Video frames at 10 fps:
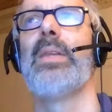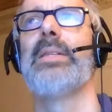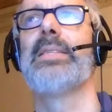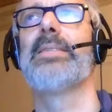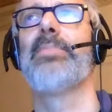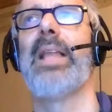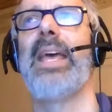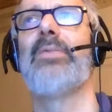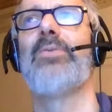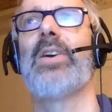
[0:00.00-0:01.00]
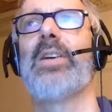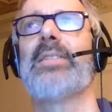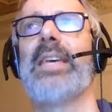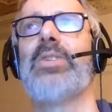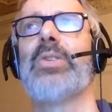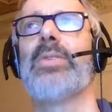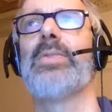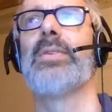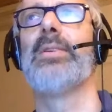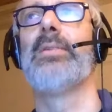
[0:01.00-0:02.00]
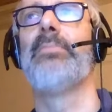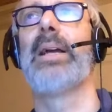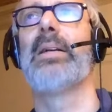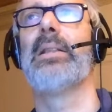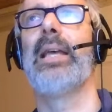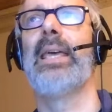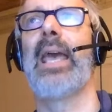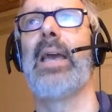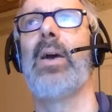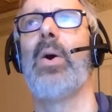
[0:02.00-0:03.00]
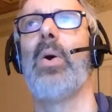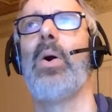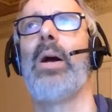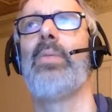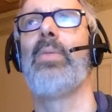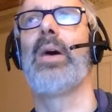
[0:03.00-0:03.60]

display of various edges by clicking on